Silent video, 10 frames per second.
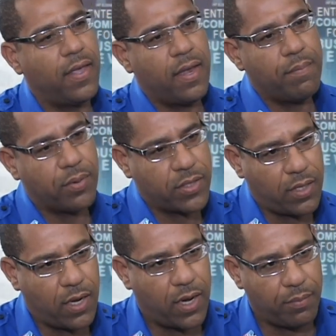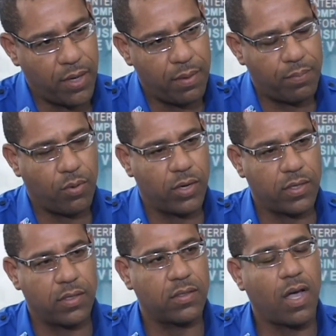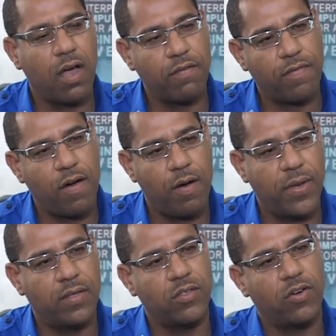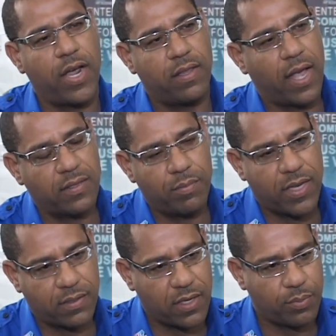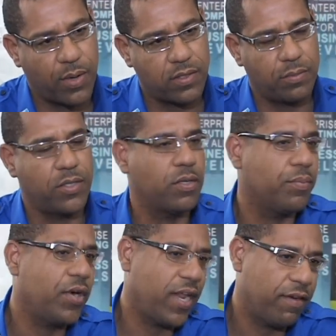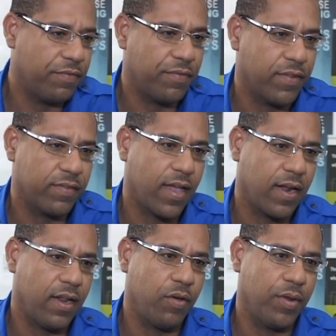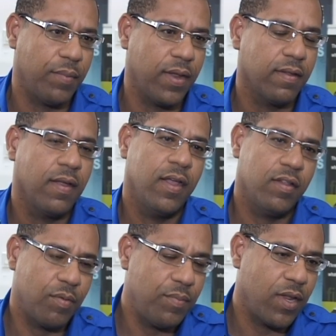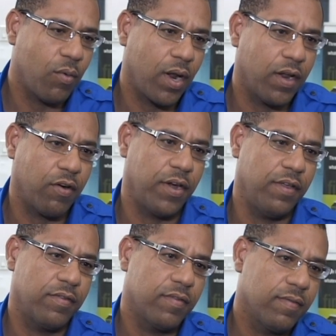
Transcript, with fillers: import, um, the importers conforming to try to, as best as possible to bring in 50 cycle equipment to meet what the grid is.